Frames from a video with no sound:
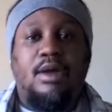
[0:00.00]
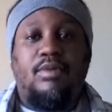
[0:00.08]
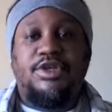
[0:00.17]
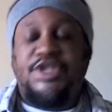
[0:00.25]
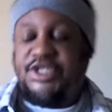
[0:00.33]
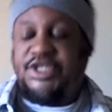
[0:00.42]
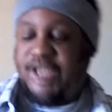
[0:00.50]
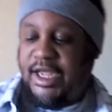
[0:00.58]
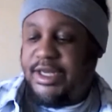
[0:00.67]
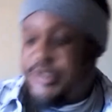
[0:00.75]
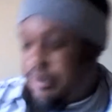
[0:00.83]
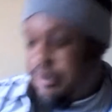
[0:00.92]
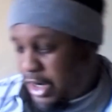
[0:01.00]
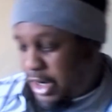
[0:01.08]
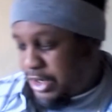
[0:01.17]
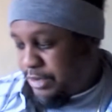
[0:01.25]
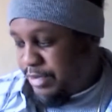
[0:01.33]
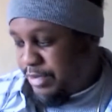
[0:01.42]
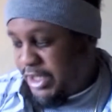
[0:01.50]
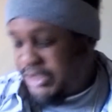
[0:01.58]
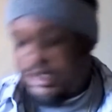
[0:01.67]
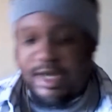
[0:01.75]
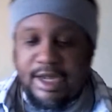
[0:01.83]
which is saying is the mark of the beast.